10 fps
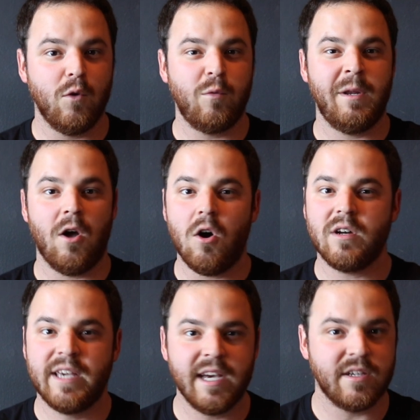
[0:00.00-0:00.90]
those would be
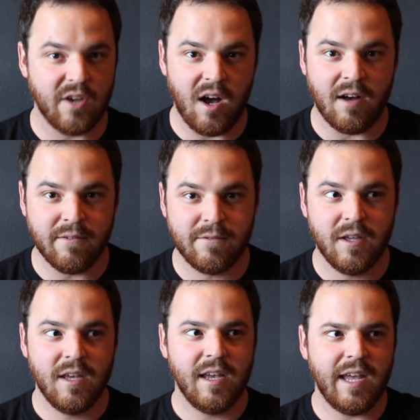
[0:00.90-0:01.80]
all kicked off.
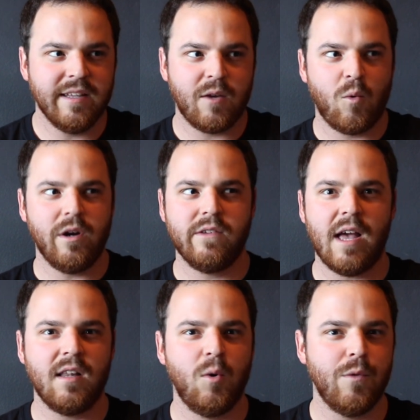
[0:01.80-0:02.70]
And like, where
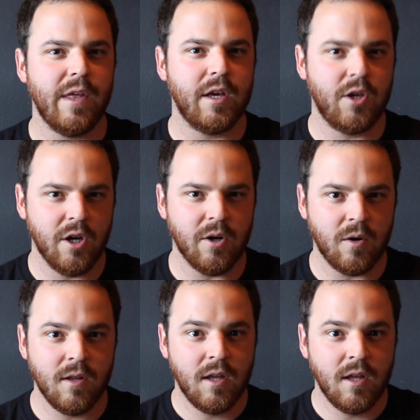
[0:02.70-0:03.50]
exactly would they go?